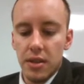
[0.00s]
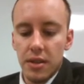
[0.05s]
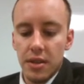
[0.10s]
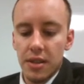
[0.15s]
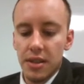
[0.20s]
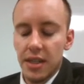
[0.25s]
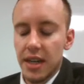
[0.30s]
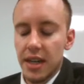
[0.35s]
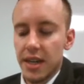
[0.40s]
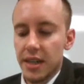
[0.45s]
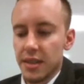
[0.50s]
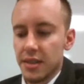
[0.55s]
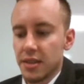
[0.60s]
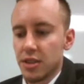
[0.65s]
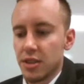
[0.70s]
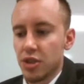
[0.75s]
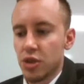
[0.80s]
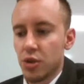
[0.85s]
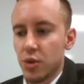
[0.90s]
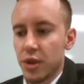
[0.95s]
this kind of
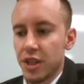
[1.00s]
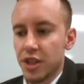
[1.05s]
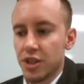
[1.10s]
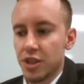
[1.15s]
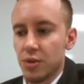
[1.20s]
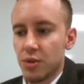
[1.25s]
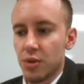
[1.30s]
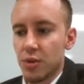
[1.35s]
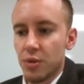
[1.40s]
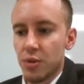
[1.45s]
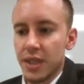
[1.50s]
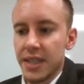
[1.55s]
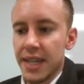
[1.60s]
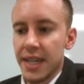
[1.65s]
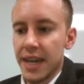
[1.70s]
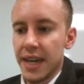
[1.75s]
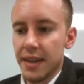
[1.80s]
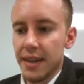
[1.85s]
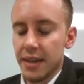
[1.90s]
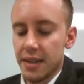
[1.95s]
situation, what we
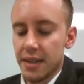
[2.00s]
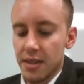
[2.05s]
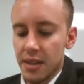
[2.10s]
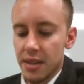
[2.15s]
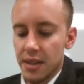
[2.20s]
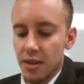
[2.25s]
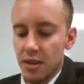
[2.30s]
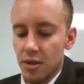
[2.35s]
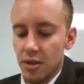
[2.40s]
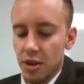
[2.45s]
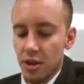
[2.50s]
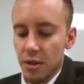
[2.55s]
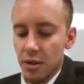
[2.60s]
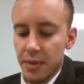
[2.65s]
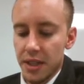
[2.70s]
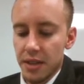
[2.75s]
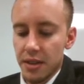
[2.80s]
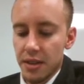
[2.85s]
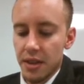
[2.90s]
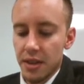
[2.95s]
get is an
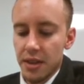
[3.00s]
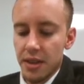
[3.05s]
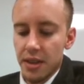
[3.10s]
army